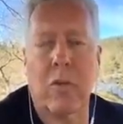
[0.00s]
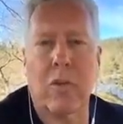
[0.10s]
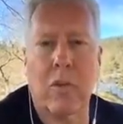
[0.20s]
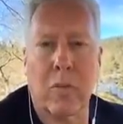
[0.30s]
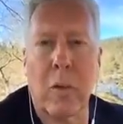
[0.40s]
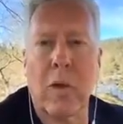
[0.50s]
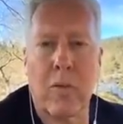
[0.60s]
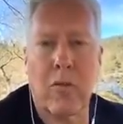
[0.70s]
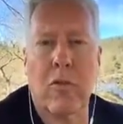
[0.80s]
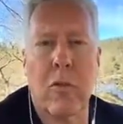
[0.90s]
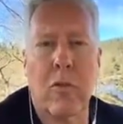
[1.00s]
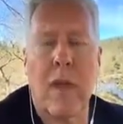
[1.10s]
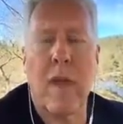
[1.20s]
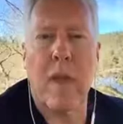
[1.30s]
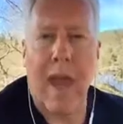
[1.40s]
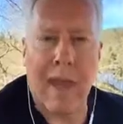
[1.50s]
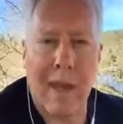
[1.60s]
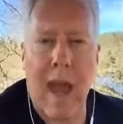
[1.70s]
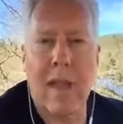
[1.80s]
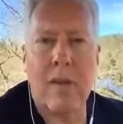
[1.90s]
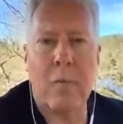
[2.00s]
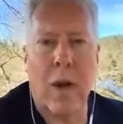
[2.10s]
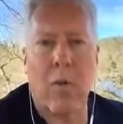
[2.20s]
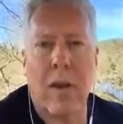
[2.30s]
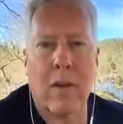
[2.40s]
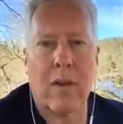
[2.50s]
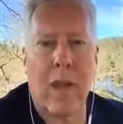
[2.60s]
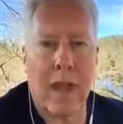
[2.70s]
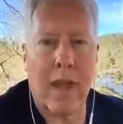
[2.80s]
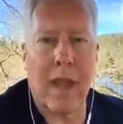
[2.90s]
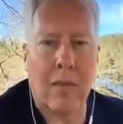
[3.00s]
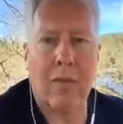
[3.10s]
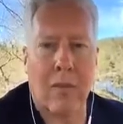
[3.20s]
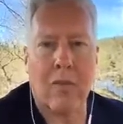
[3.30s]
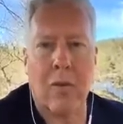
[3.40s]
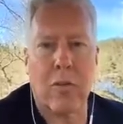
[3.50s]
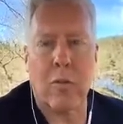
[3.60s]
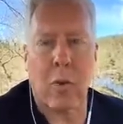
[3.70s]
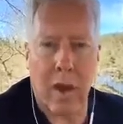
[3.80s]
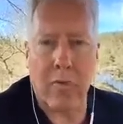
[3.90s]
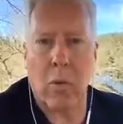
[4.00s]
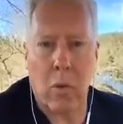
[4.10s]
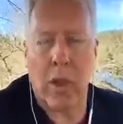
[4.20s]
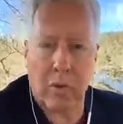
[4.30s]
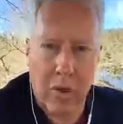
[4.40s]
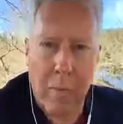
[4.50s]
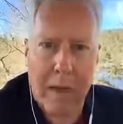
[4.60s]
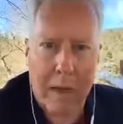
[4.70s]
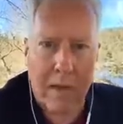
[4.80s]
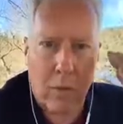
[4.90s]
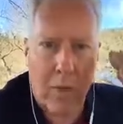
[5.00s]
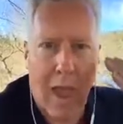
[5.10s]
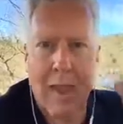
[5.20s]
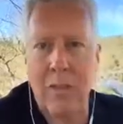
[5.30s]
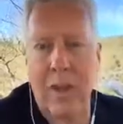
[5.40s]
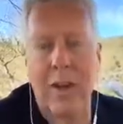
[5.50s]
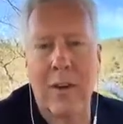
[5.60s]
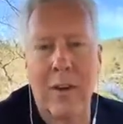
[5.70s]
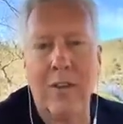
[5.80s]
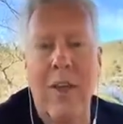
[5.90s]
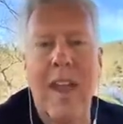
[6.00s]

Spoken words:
Does the Spirit of truth acknowledge and bear witness that it is the truth, whatever is coming in those eyes and ears?